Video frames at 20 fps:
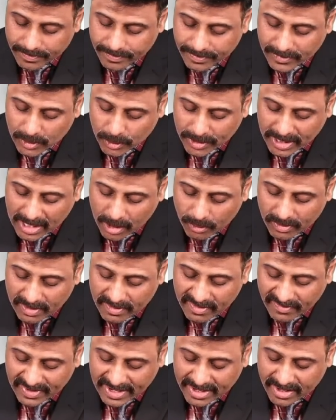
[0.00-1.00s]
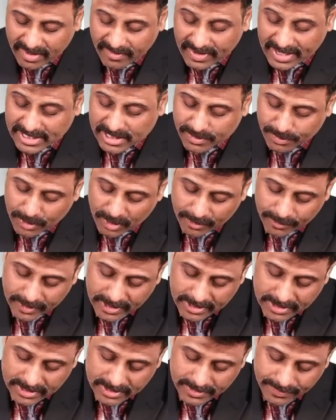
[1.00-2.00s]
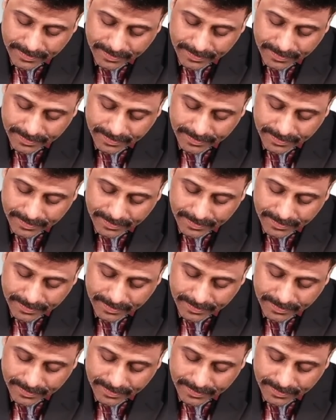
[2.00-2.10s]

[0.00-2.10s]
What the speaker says: Okay, how will we find revised profits?